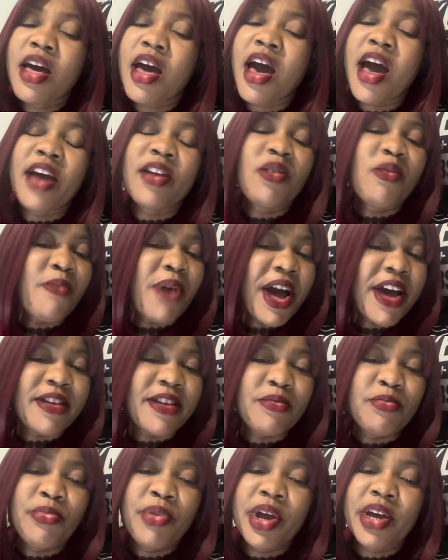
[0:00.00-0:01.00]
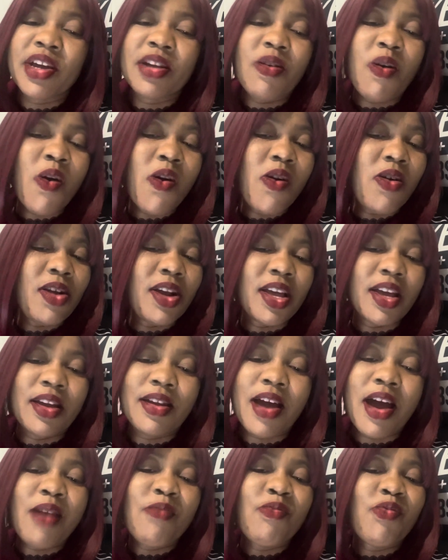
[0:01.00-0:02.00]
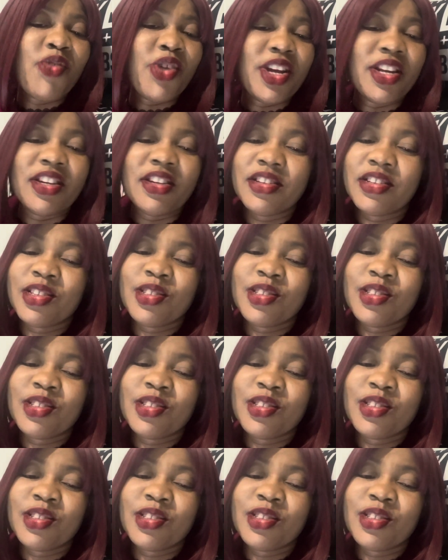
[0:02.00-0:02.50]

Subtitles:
I don't mind. Bring it all in. I'm ready.